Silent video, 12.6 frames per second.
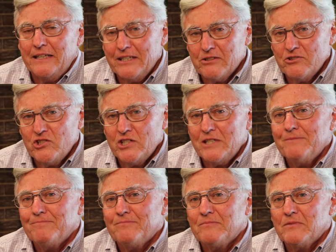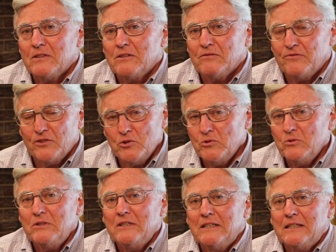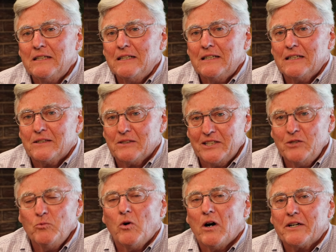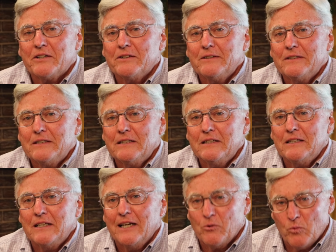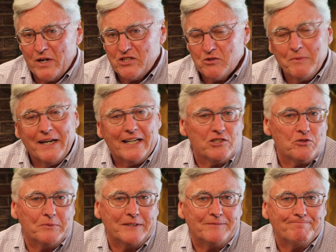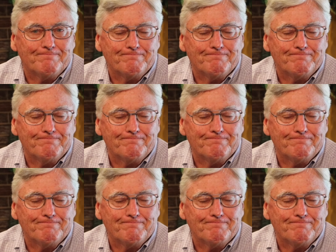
energy, food, clean water, and waste management.